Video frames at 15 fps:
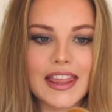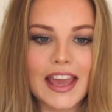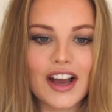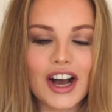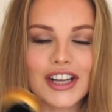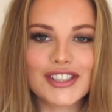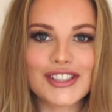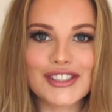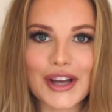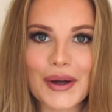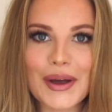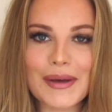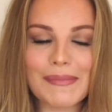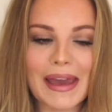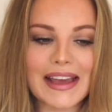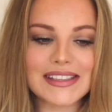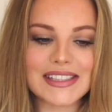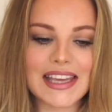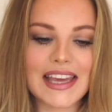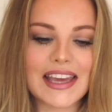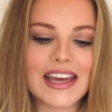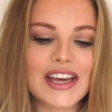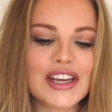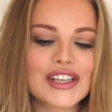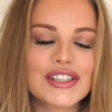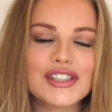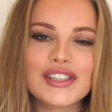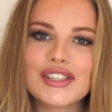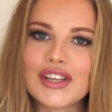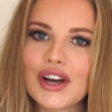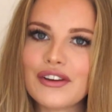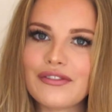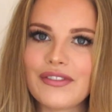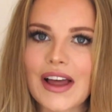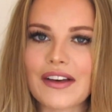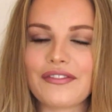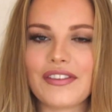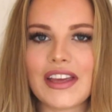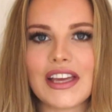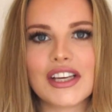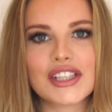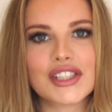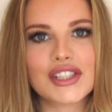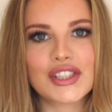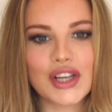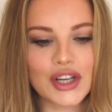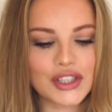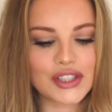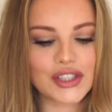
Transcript: They are so amazing, so fluffy, so